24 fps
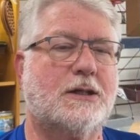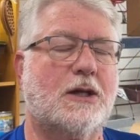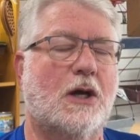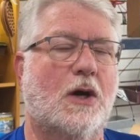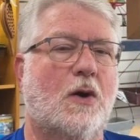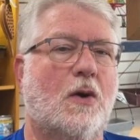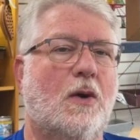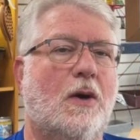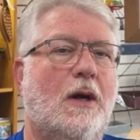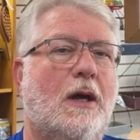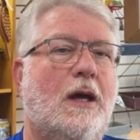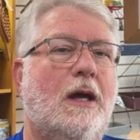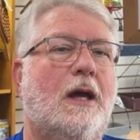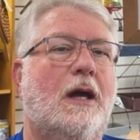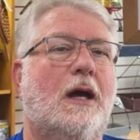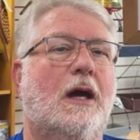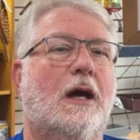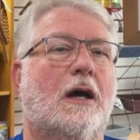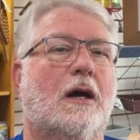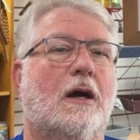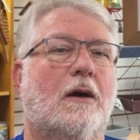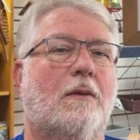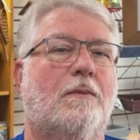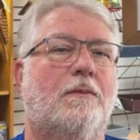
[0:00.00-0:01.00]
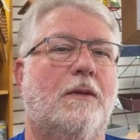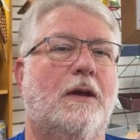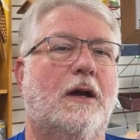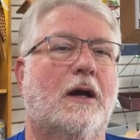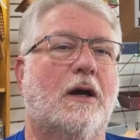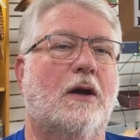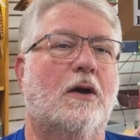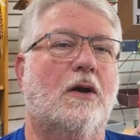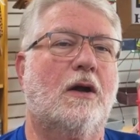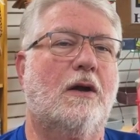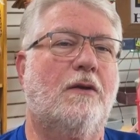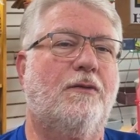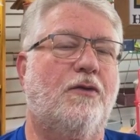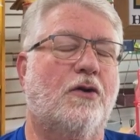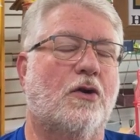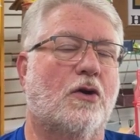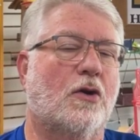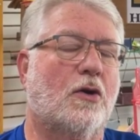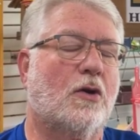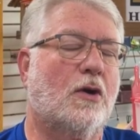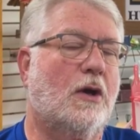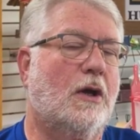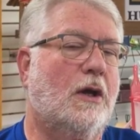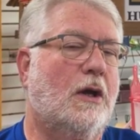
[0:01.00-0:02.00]
So if
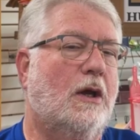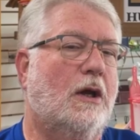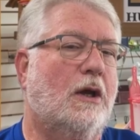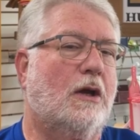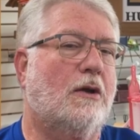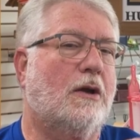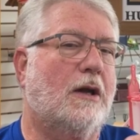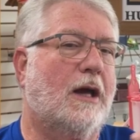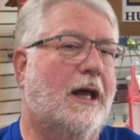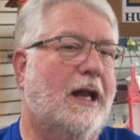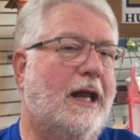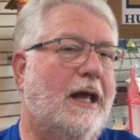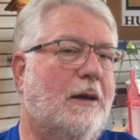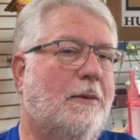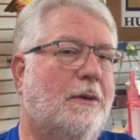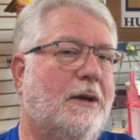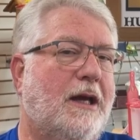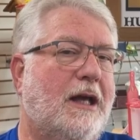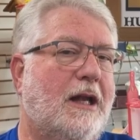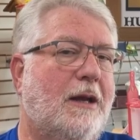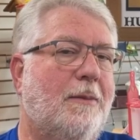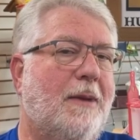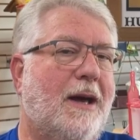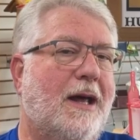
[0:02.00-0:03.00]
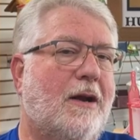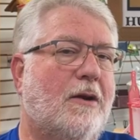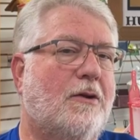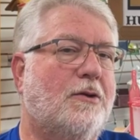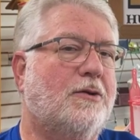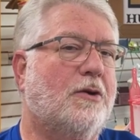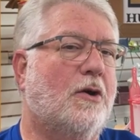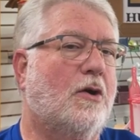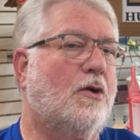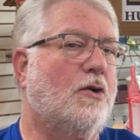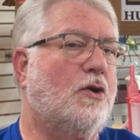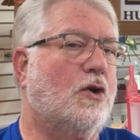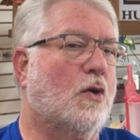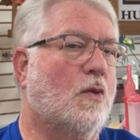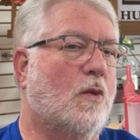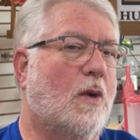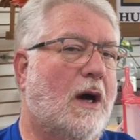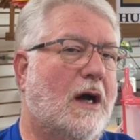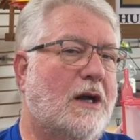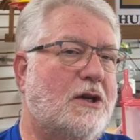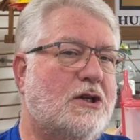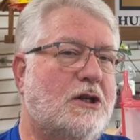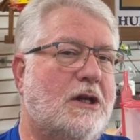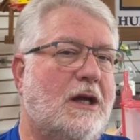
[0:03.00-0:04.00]
you're not able to get him out on his own, you're
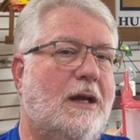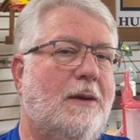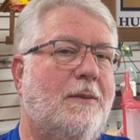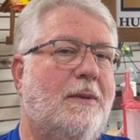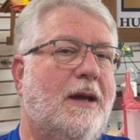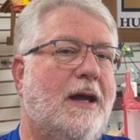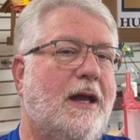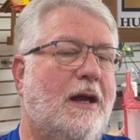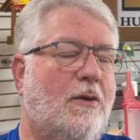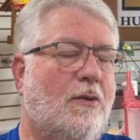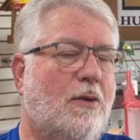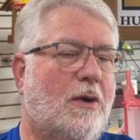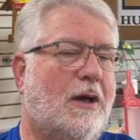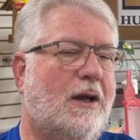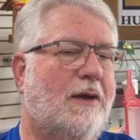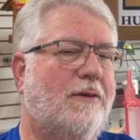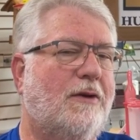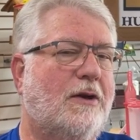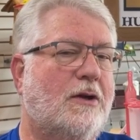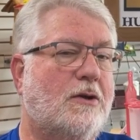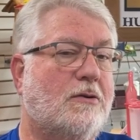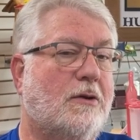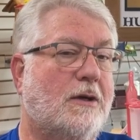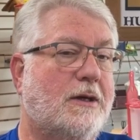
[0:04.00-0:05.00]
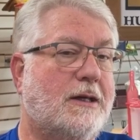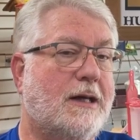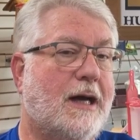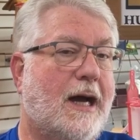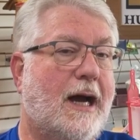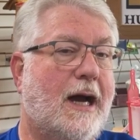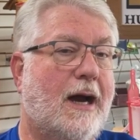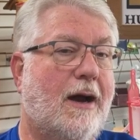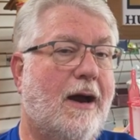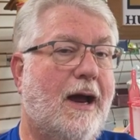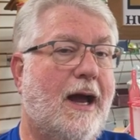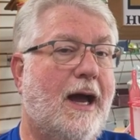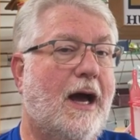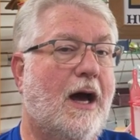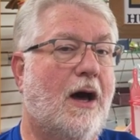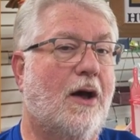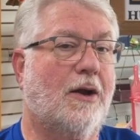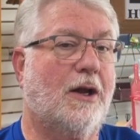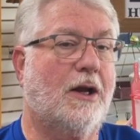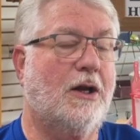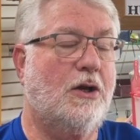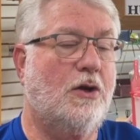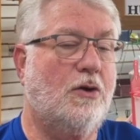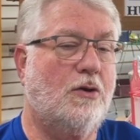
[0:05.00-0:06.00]
watching him, he will eventually tire
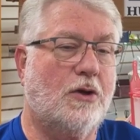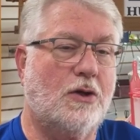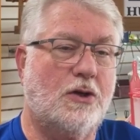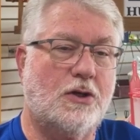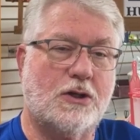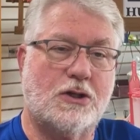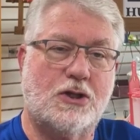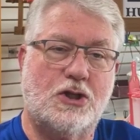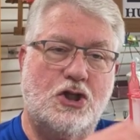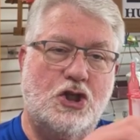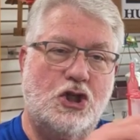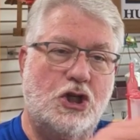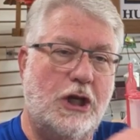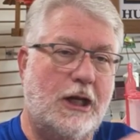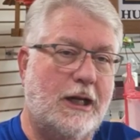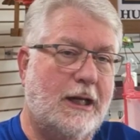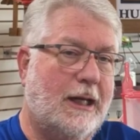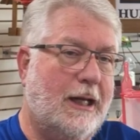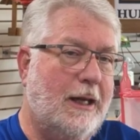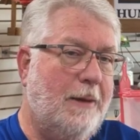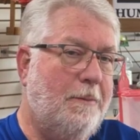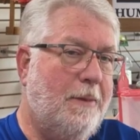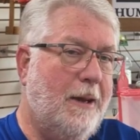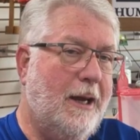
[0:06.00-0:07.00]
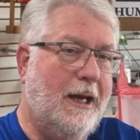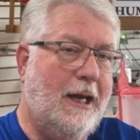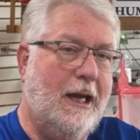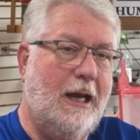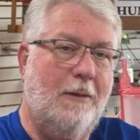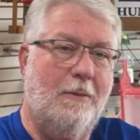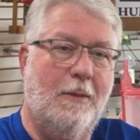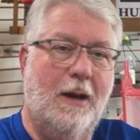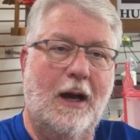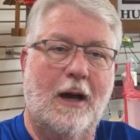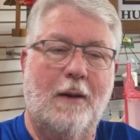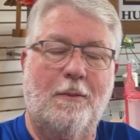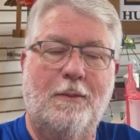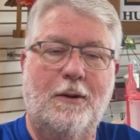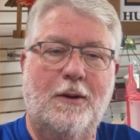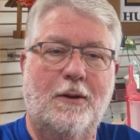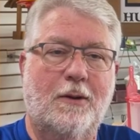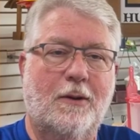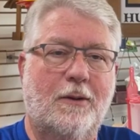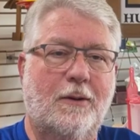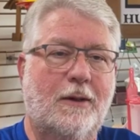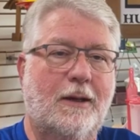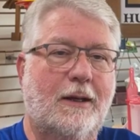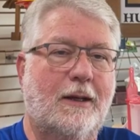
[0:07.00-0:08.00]
out, and you can just gently pick him up.
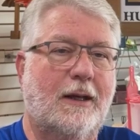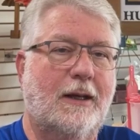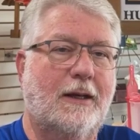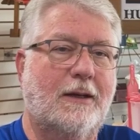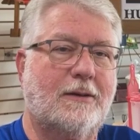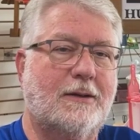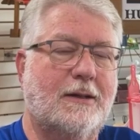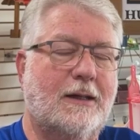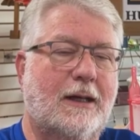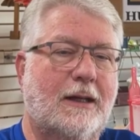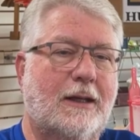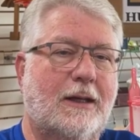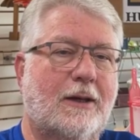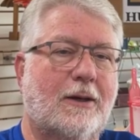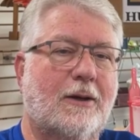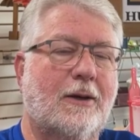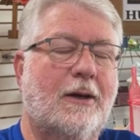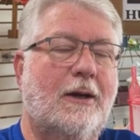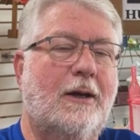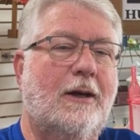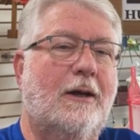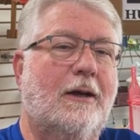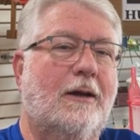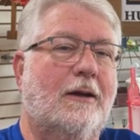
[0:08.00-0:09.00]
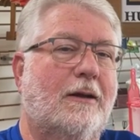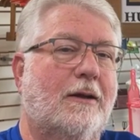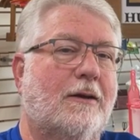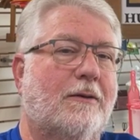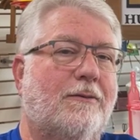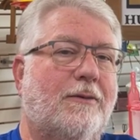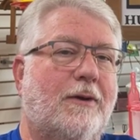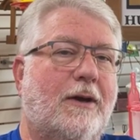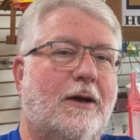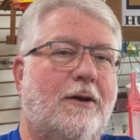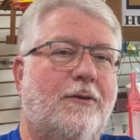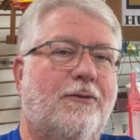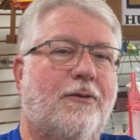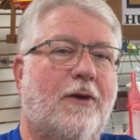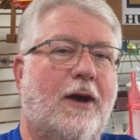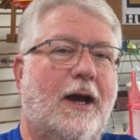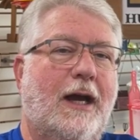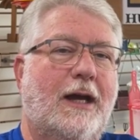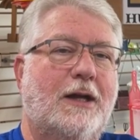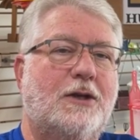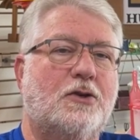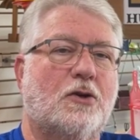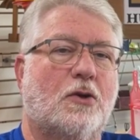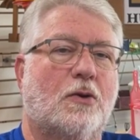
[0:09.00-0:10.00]
You don't, like I said, they're very
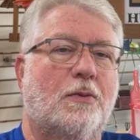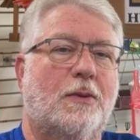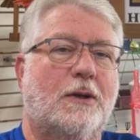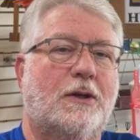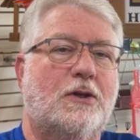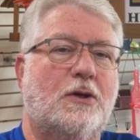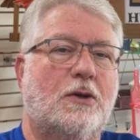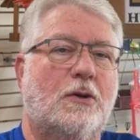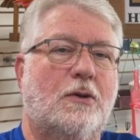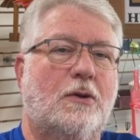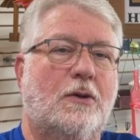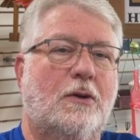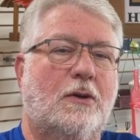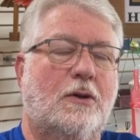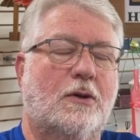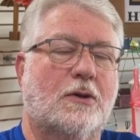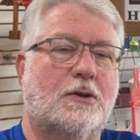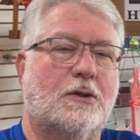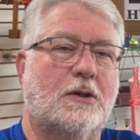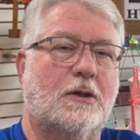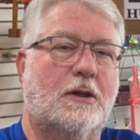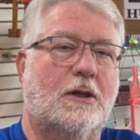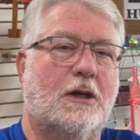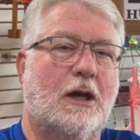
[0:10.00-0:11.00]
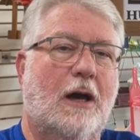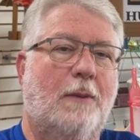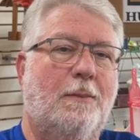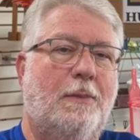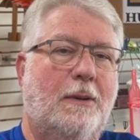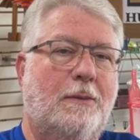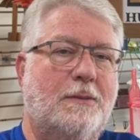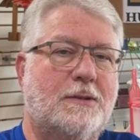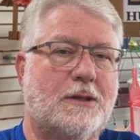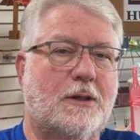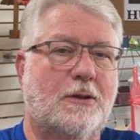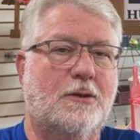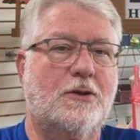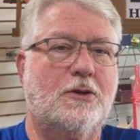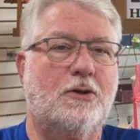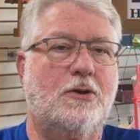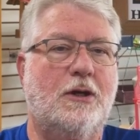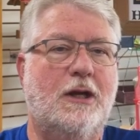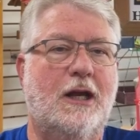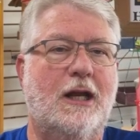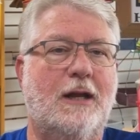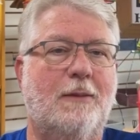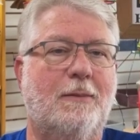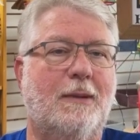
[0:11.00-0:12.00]
fragile, but you just cup them so that you
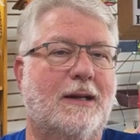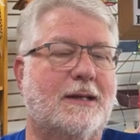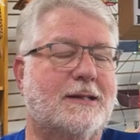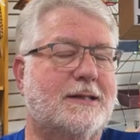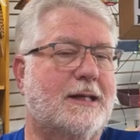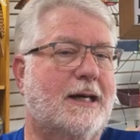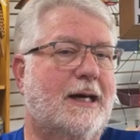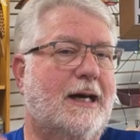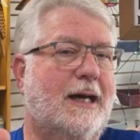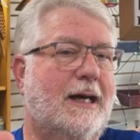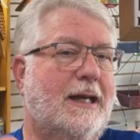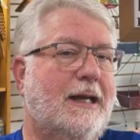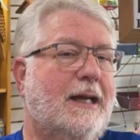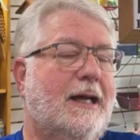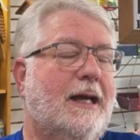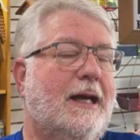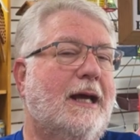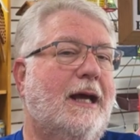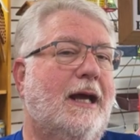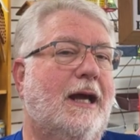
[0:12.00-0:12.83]
can get him outside.